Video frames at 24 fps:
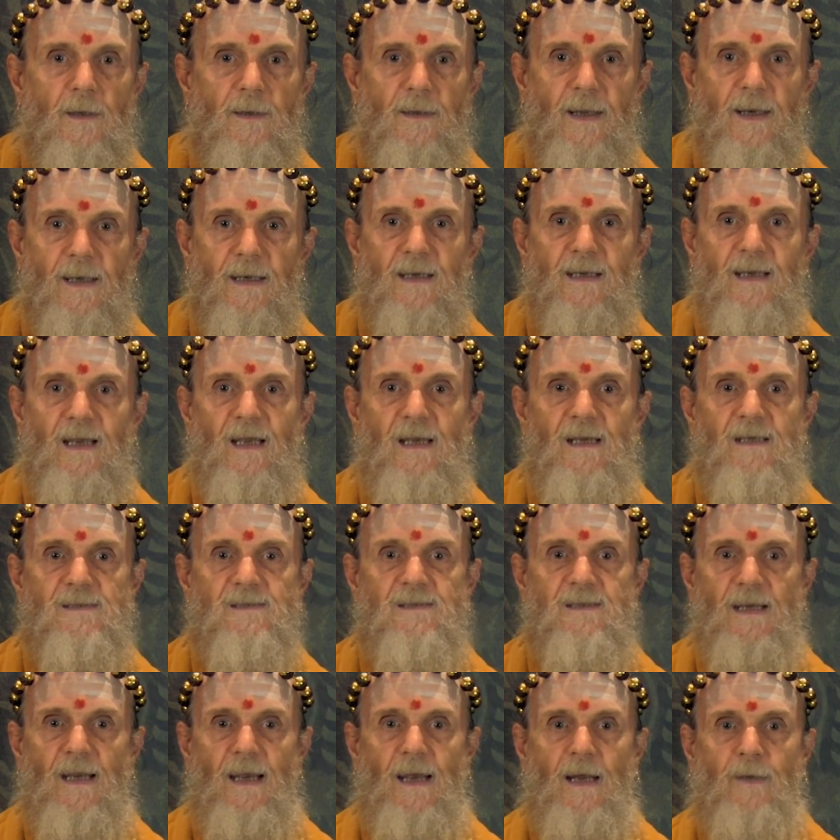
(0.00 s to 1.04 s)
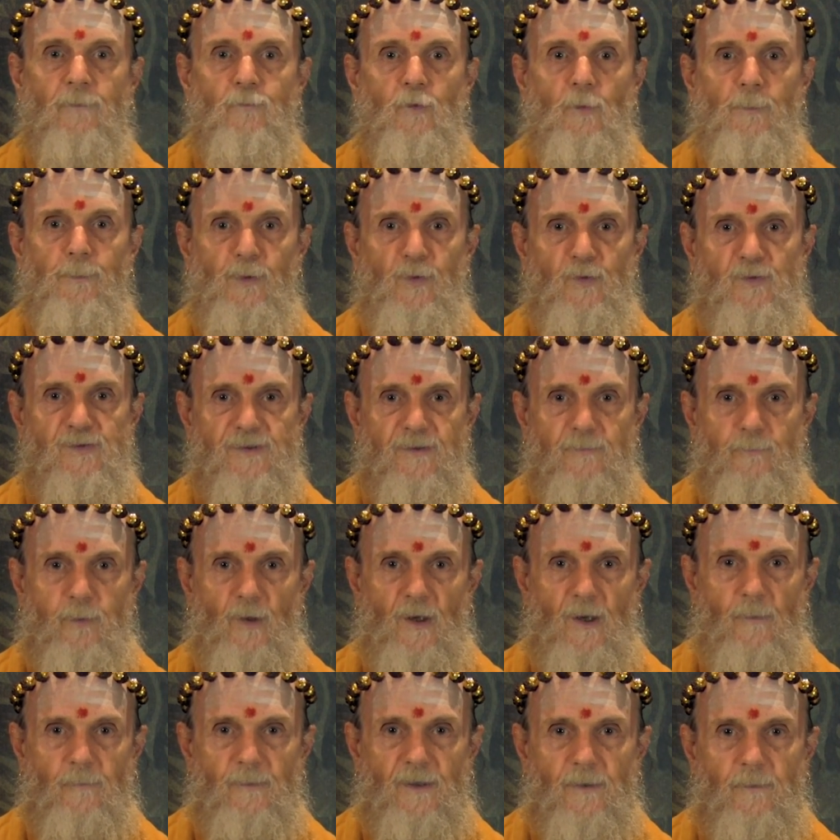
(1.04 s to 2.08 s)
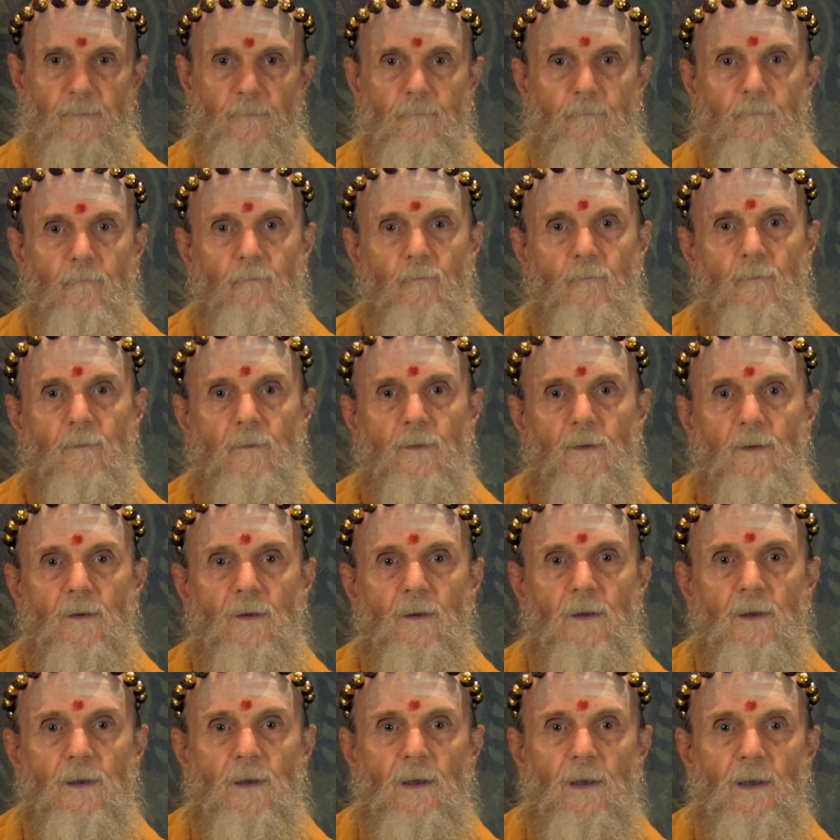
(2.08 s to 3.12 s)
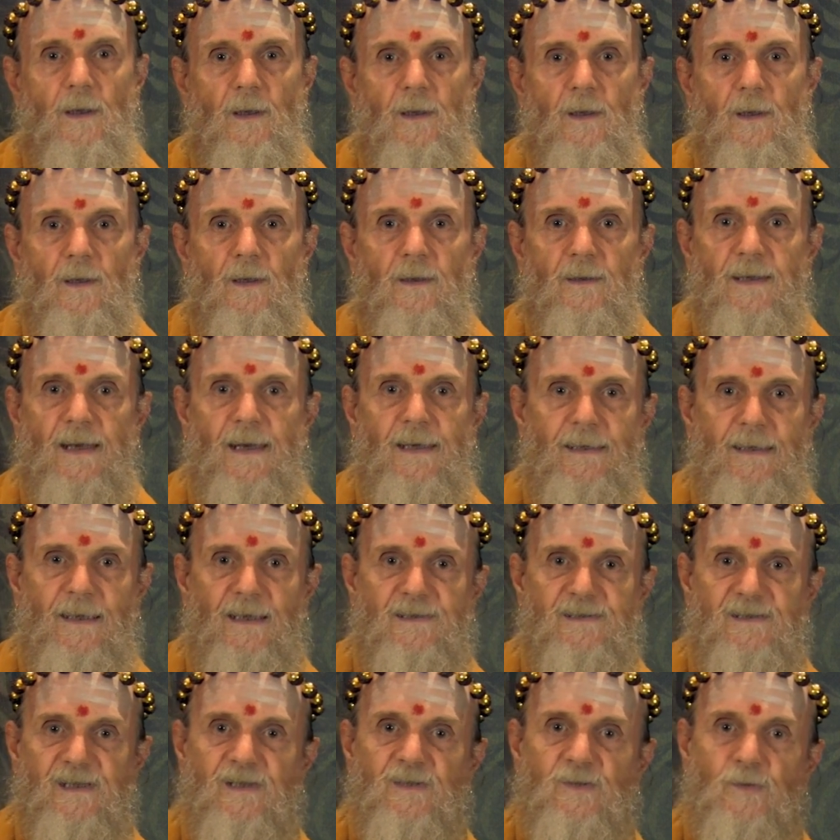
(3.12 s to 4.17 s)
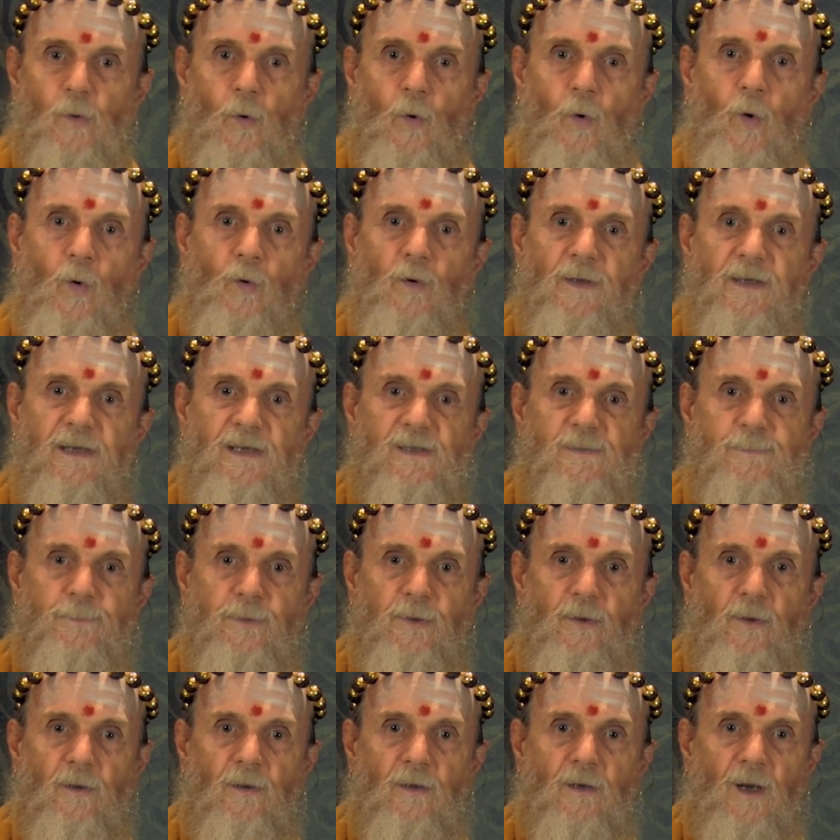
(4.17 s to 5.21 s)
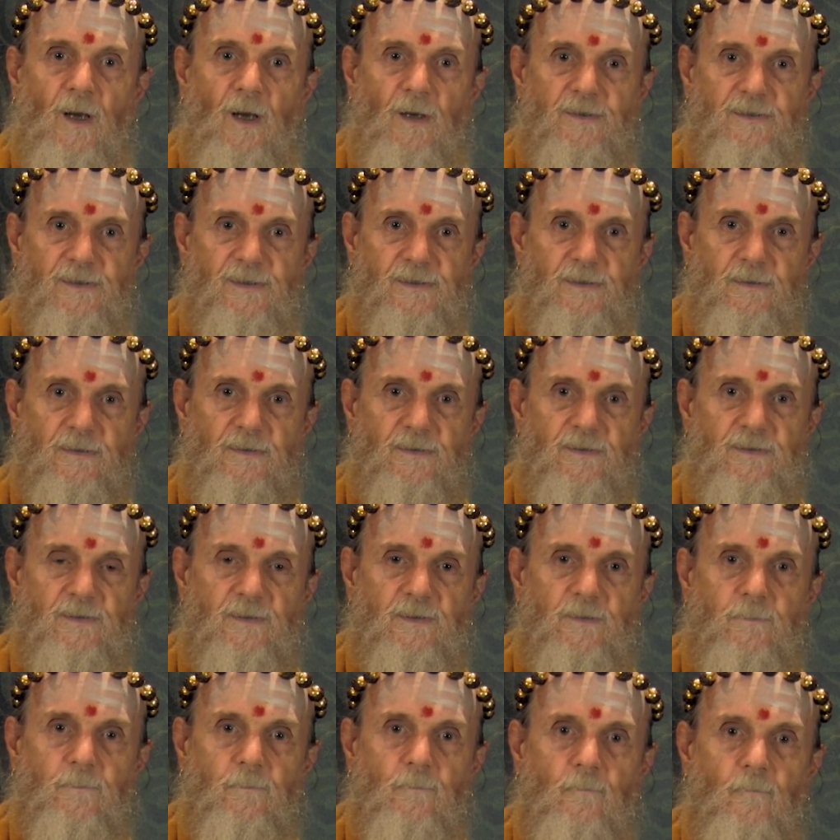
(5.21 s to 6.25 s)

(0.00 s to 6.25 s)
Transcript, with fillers: that it gains the attributes of Brahman, that it exists only as pure consciousness